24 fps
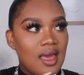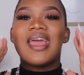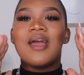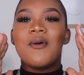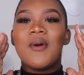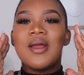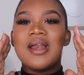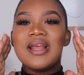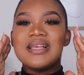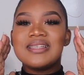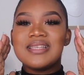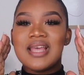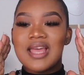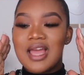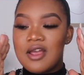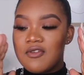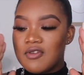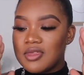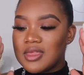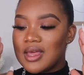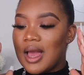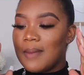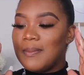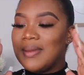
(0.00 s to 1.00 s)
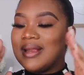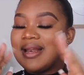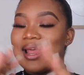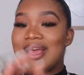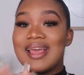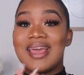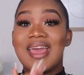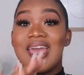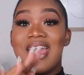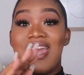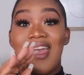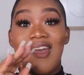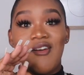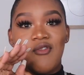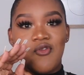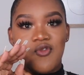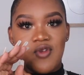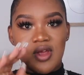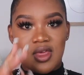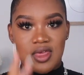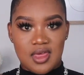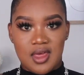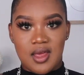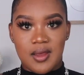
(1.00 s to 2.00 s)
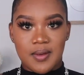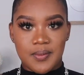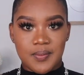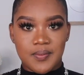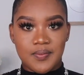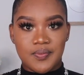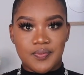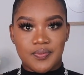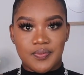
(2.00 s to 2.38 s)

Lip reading: When I say everything, I mean everything.